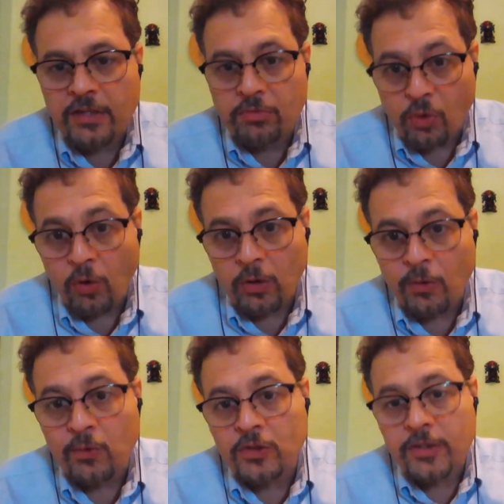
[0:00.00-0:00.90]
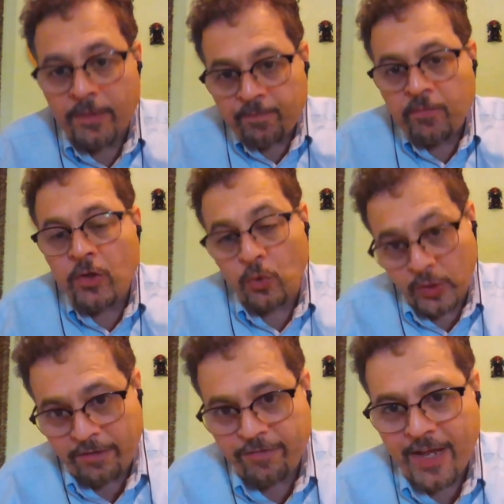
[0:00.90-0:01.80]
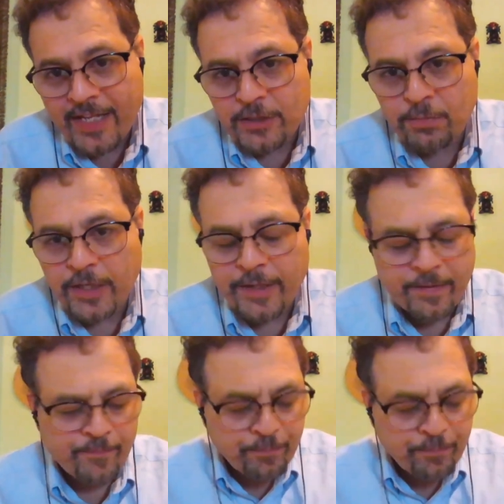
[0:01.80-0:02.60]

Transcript: a role those cooling fans play.